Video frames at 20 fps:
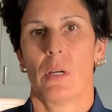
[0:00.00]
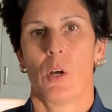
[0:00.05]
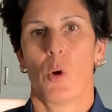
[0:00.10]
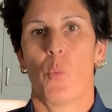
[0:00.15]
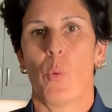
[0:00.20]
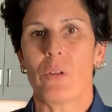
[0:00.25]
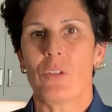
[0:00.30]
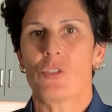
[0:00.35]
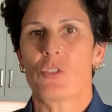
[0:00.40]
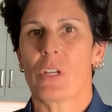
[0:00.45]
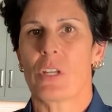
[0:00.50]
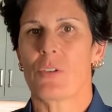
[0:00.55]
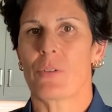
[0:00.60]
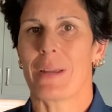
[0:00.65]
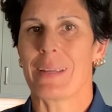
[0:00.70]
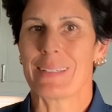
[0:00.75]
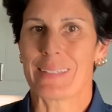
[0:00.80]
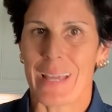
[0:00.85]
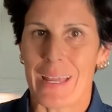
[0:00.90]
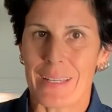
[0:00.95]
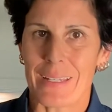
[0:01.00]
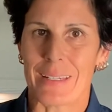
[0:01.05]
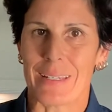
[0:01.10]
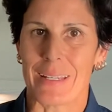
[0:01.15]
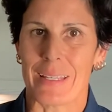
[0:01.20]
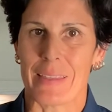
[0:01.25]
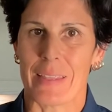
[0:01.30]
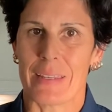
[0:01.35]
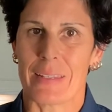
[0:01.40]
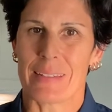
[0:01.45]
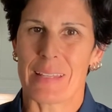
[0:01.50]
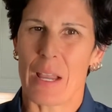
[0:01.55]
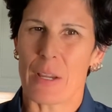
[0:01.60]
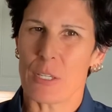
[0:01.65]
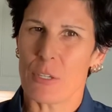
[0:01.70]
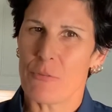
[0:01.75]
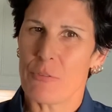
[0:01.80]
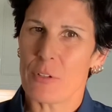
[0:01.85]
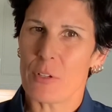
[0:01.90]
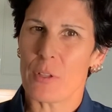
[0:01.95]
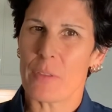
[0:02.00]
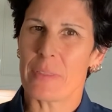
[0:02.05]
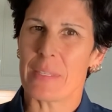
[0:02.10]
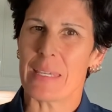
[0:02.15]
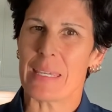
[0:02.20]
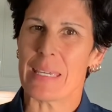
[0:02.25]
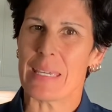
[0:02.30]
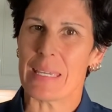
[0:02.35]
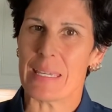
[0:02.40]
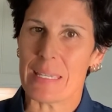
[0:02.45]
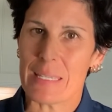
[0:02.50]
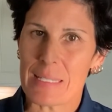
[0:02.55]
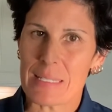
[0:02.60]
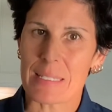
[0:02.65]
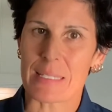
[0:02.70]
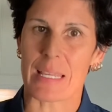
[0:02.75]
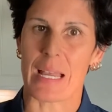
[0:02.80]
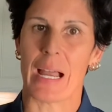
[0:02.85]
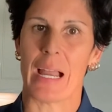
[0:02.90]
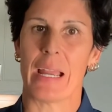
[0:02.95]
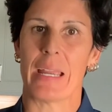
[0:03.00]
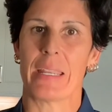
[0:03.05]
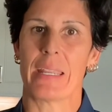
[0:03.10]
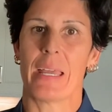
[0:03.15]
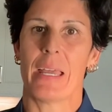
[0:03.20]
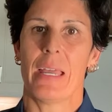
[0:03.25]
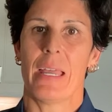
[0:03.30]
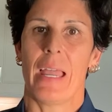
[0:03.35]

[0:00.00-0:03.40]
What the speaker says: One's gender identity then is how you feel on the inside